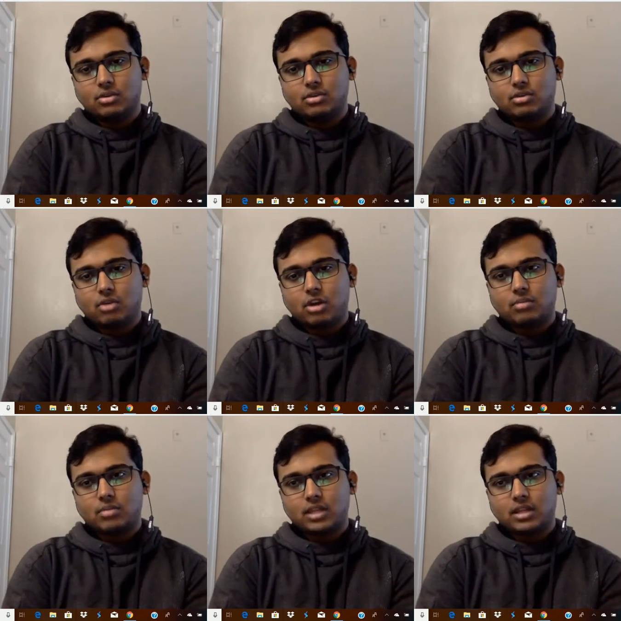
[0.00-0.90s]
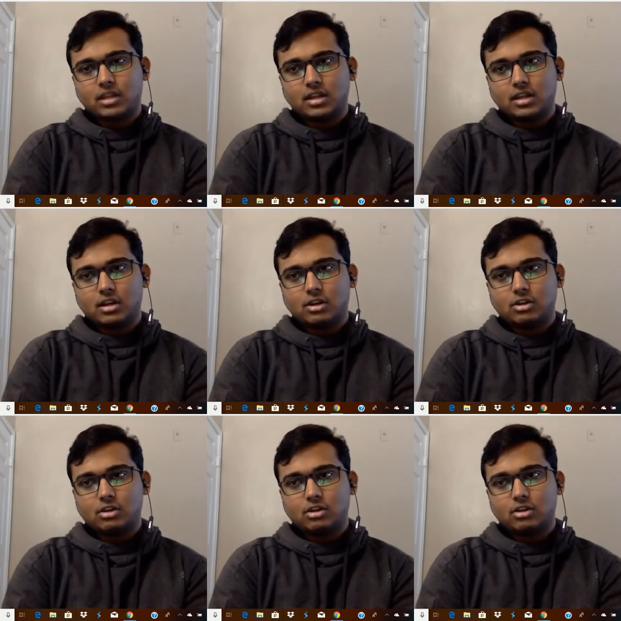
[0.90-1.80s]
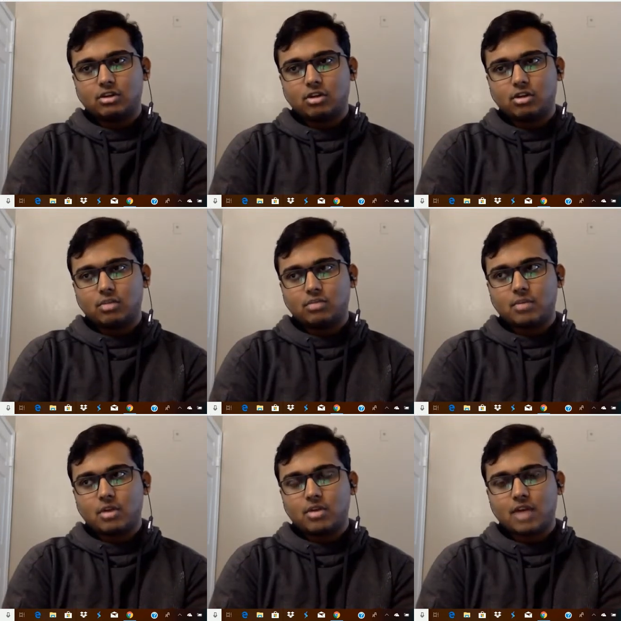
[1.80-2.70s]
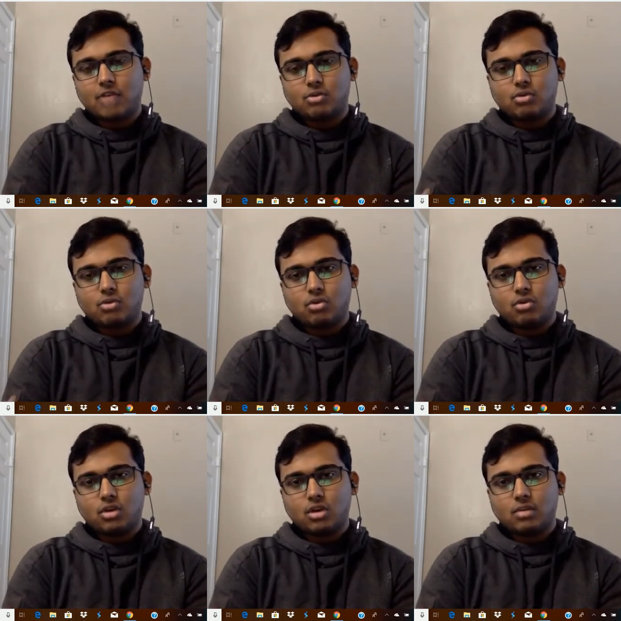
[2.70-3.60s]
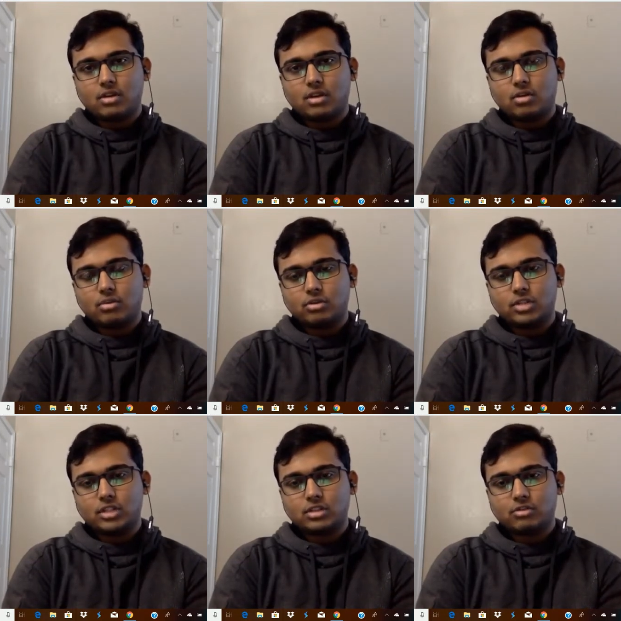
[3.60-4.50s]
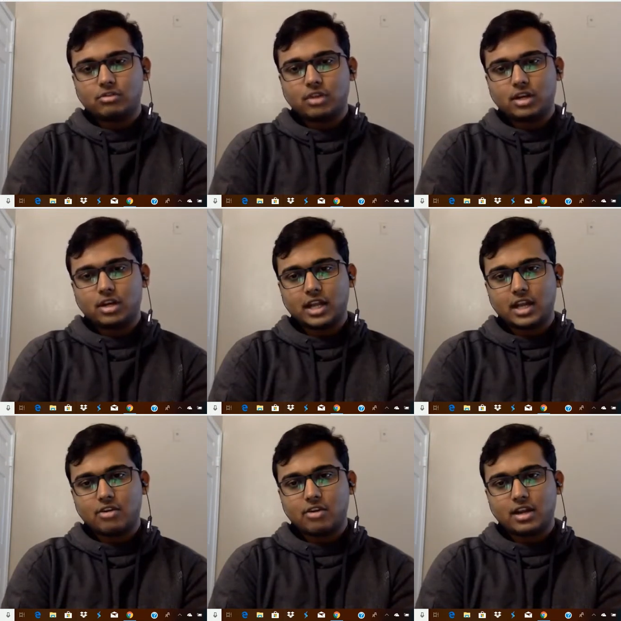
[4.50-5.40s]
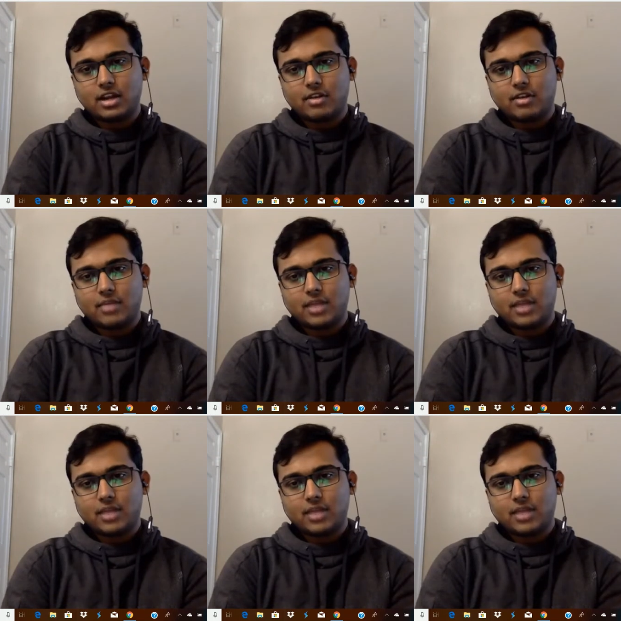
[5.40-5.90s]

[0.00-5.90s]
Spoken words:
taught me about how to go about the whole process of learning Android development.